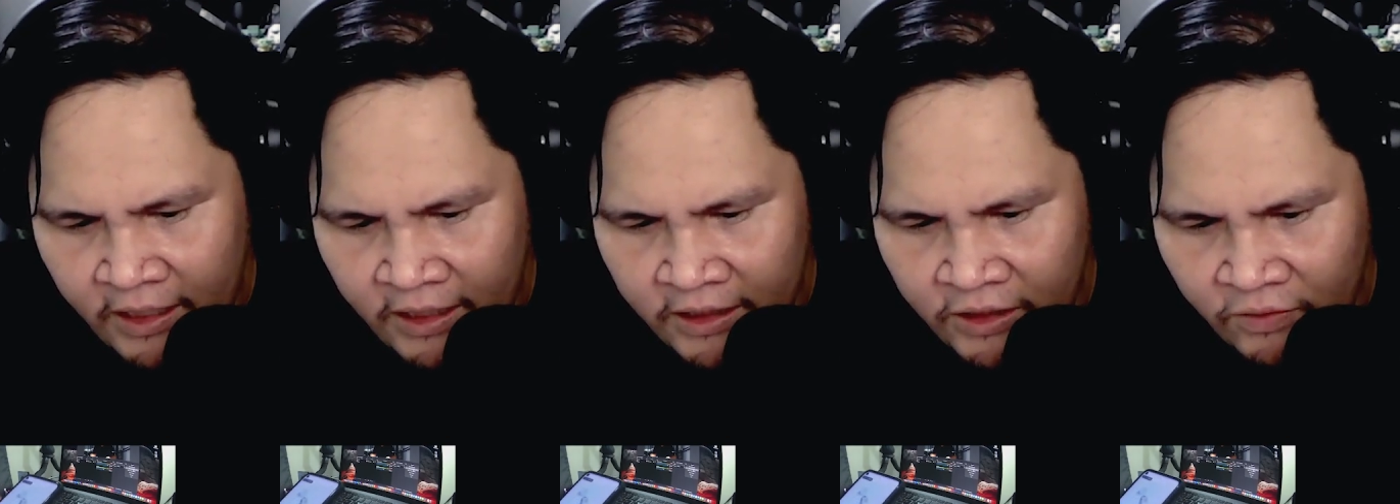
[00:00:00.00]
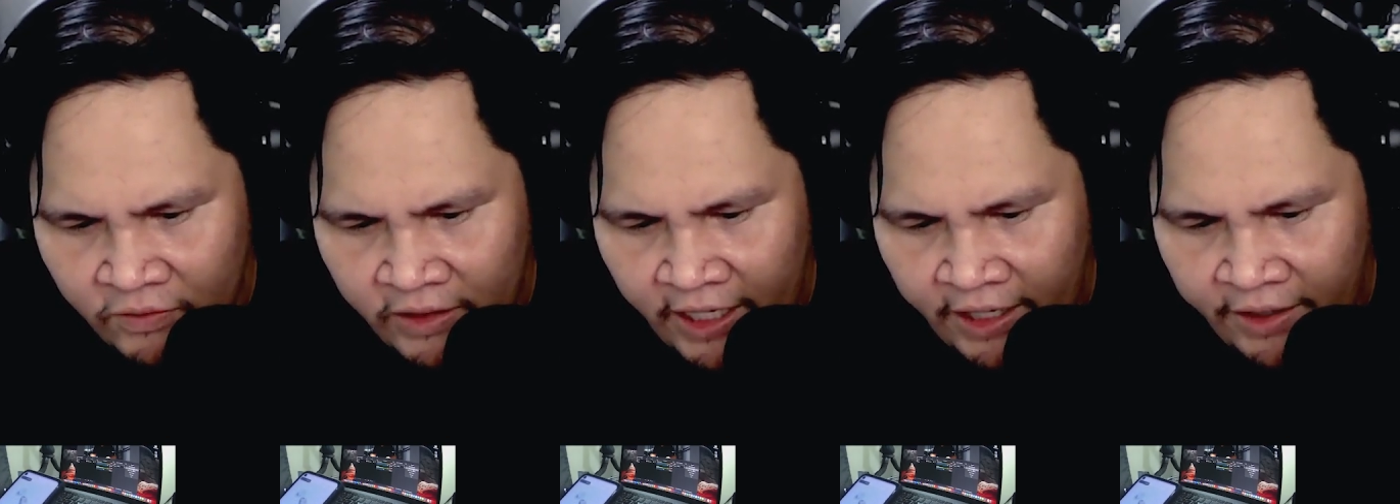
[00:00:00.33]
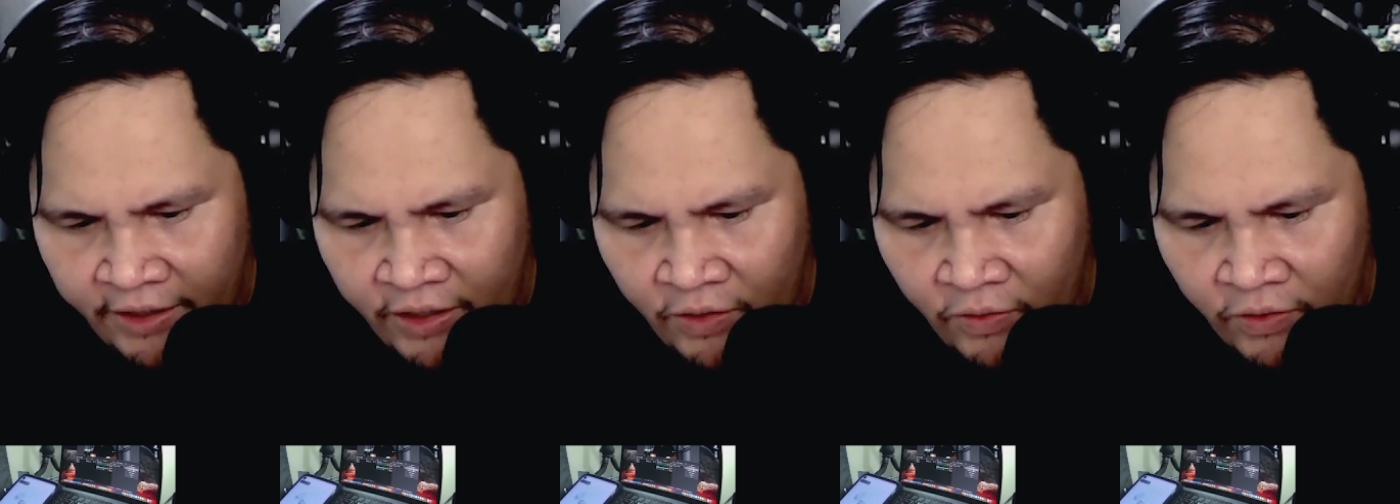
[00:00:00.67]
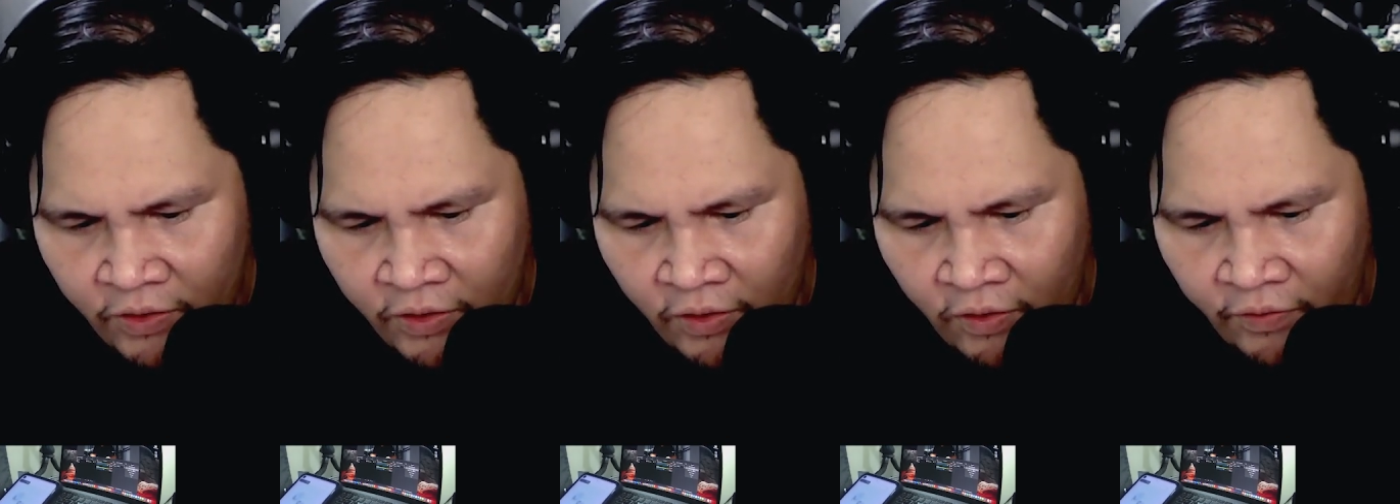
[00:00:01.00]
So there you
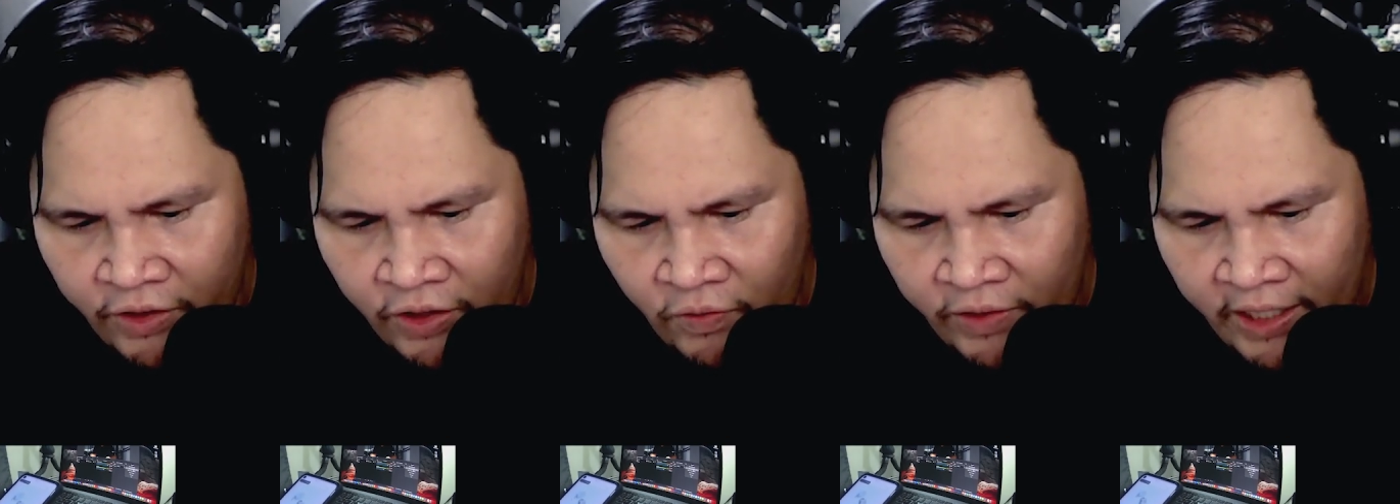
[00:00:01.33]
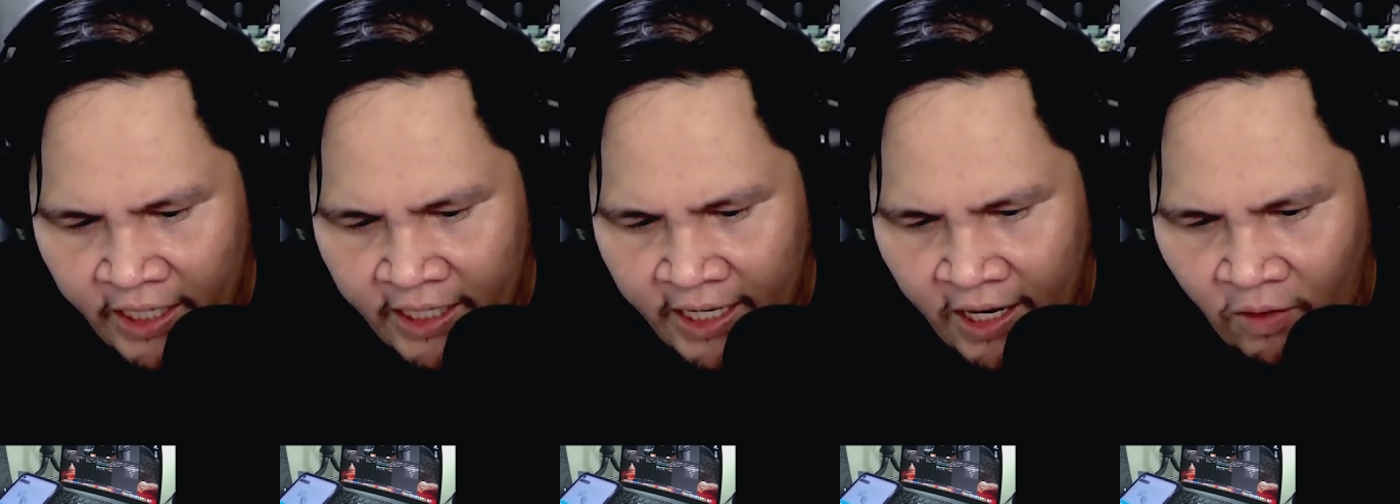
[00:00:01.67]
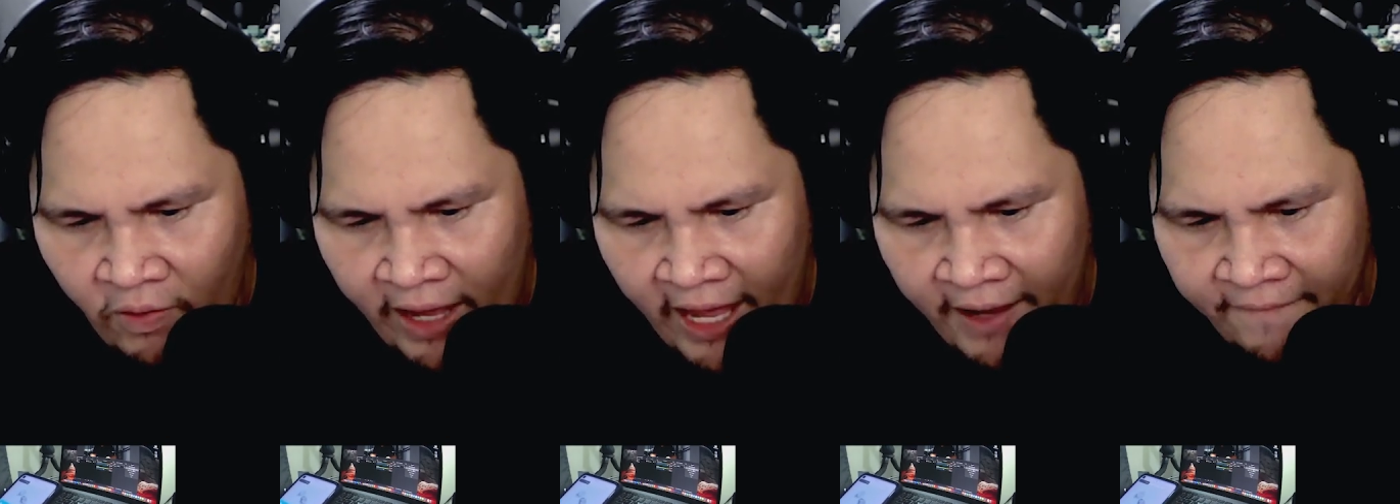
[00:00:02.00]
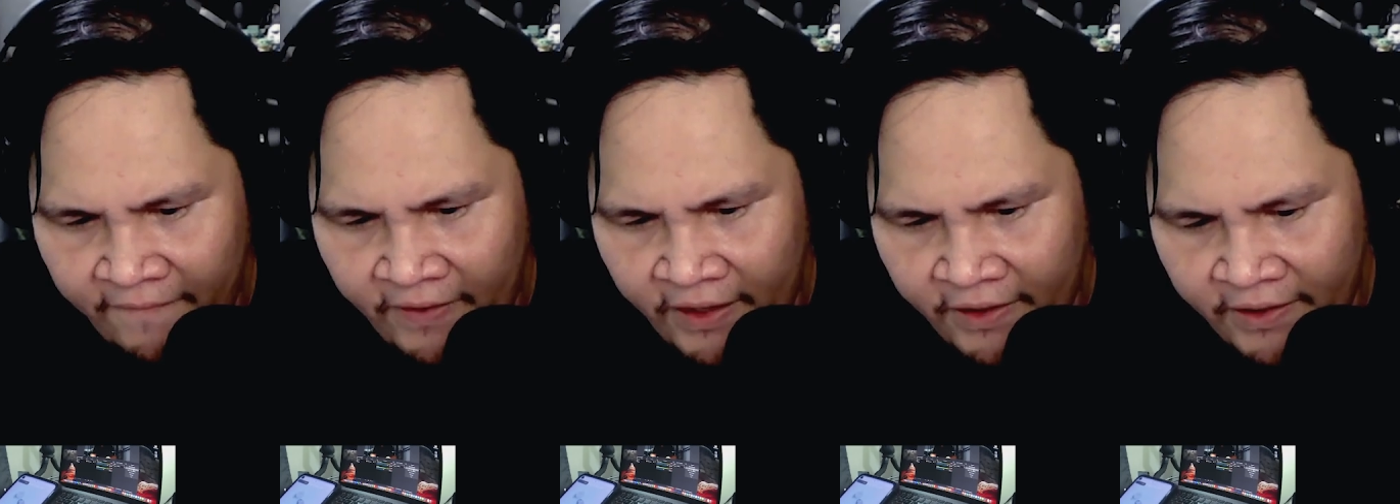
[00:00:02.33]
go, you can now
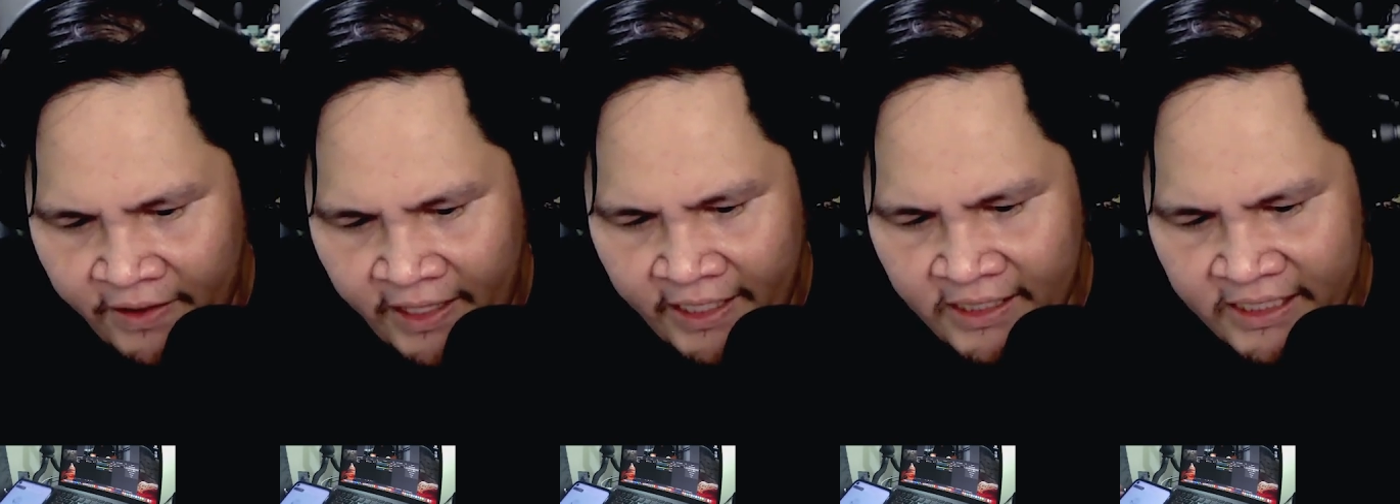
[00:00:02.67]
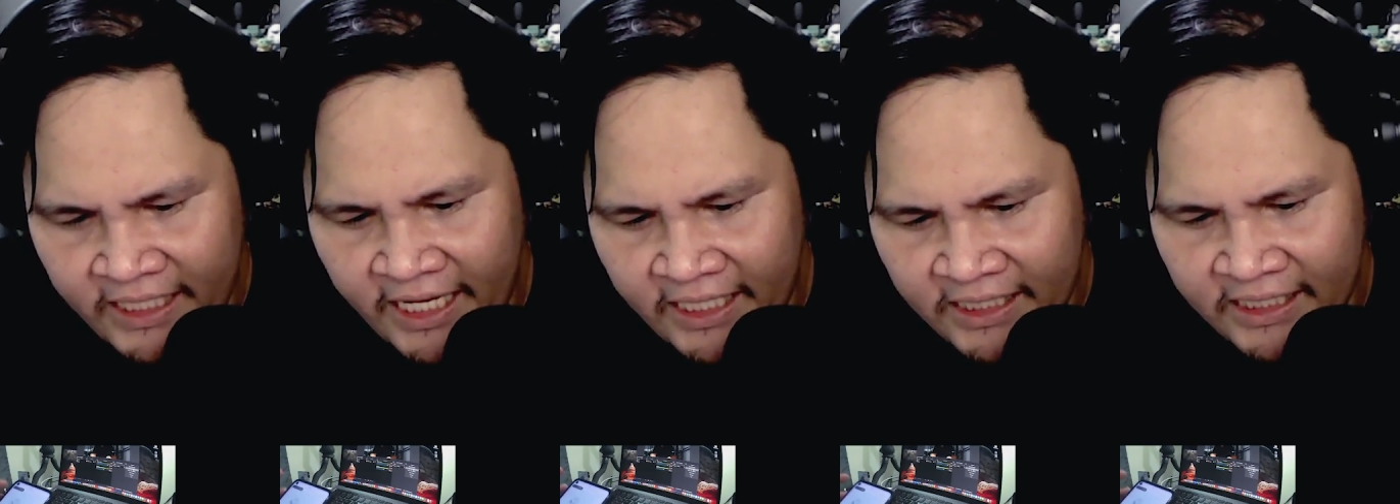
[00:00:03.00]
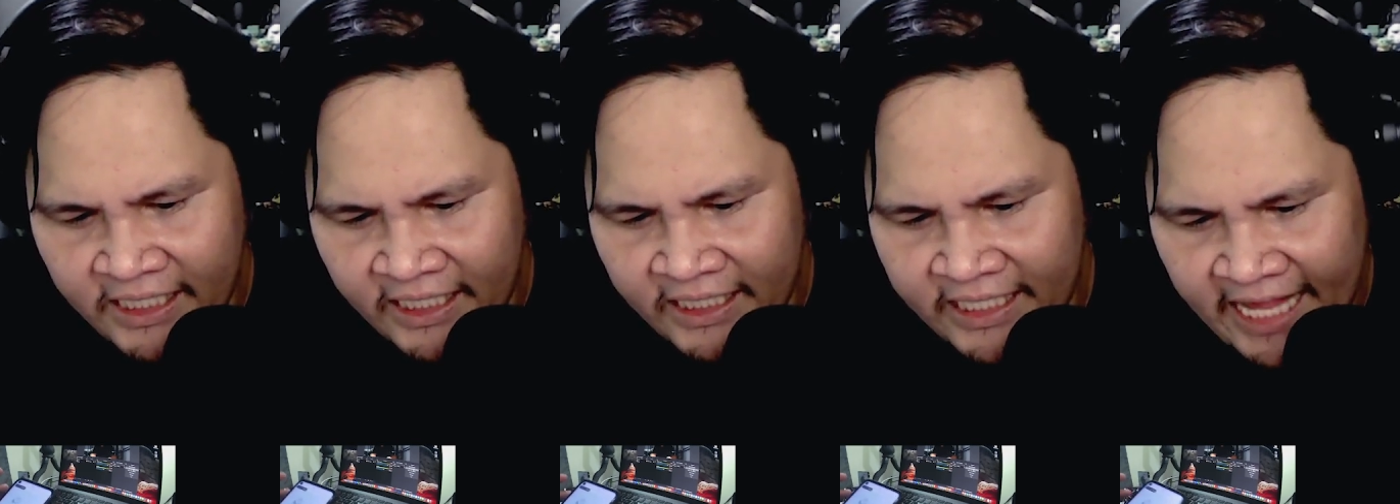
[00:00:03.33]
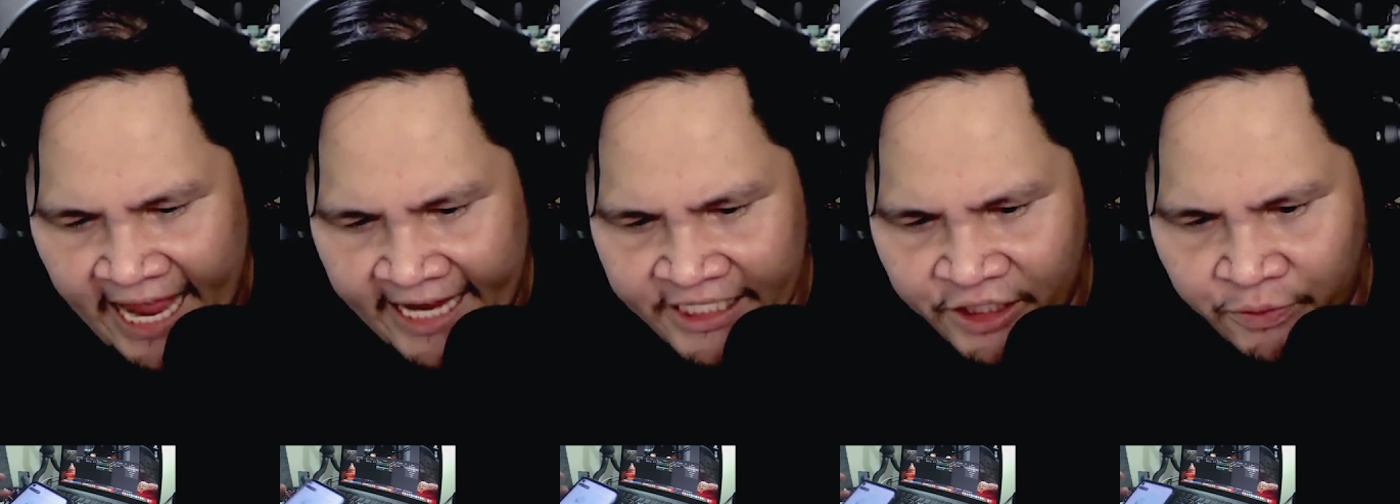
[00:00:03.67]
have here, this is the
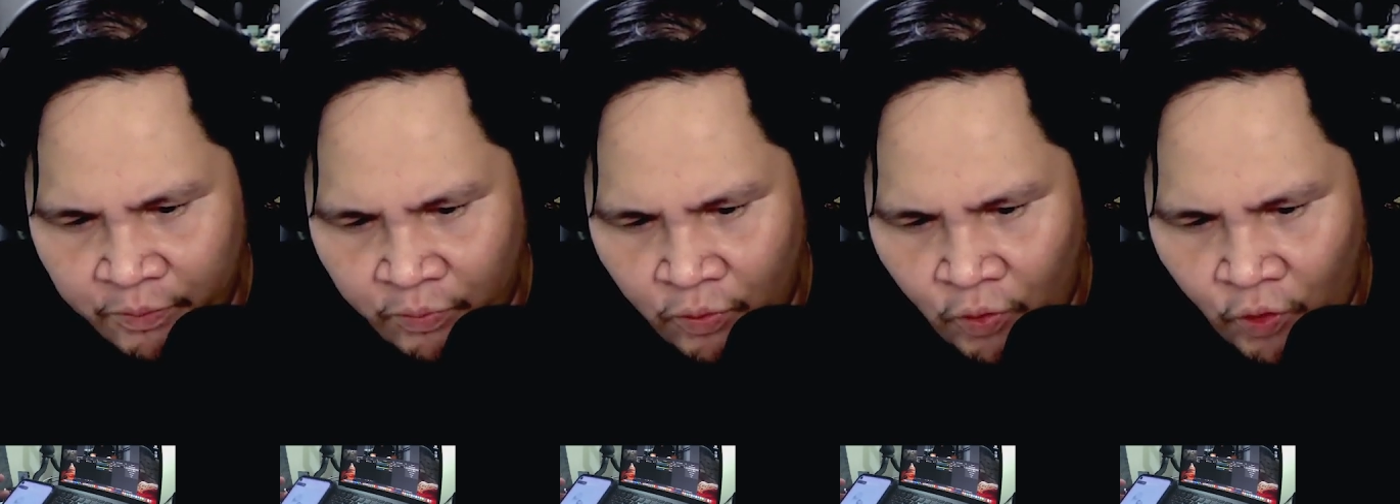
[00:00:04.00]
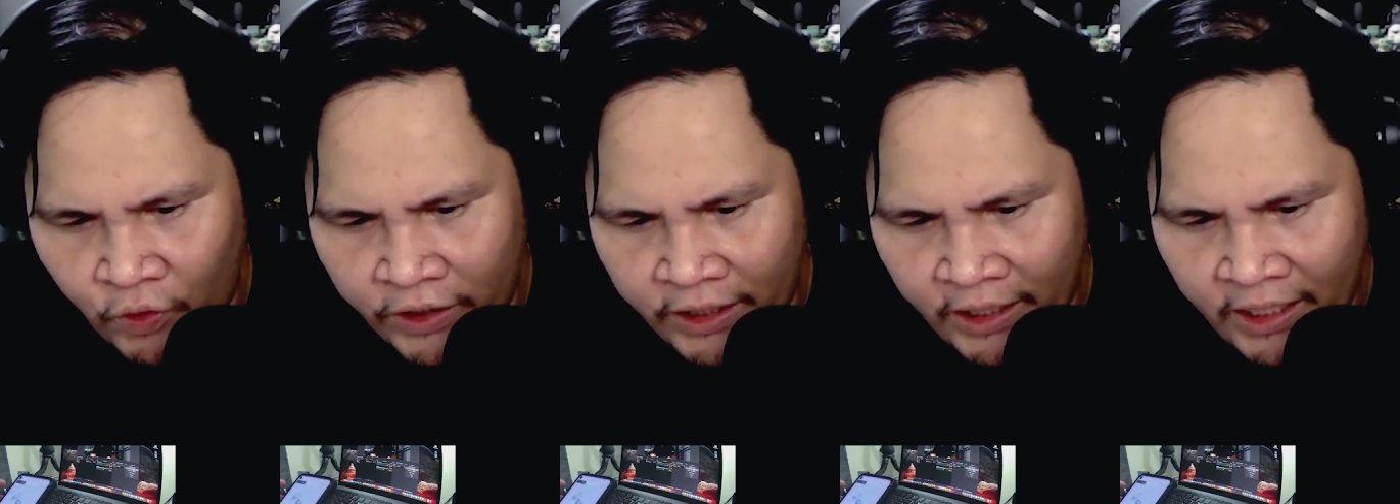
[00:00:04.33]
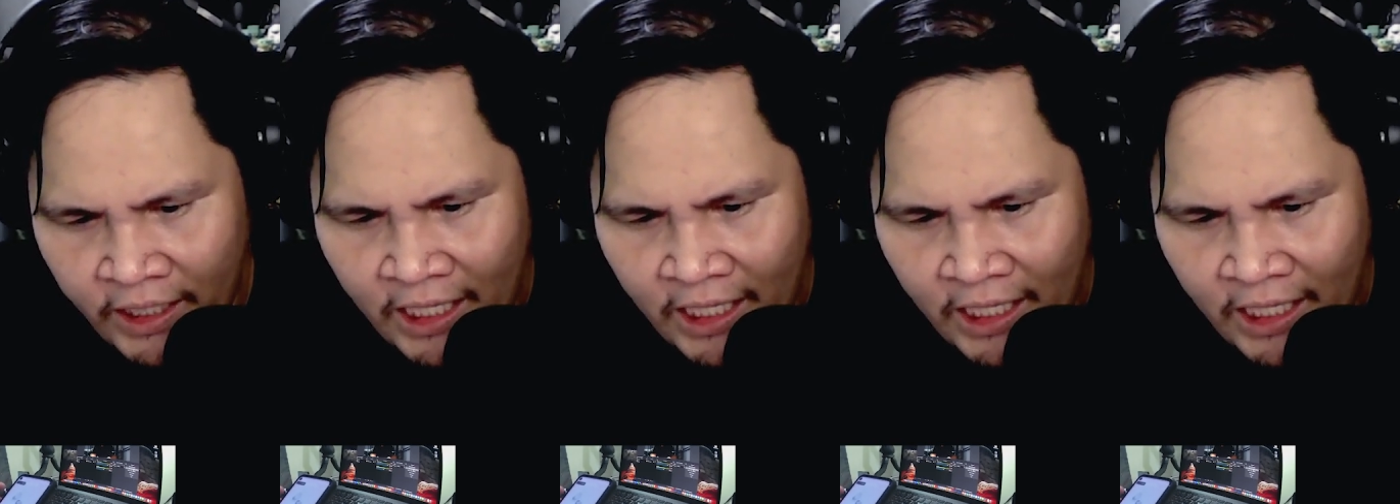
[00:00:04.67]
dashboard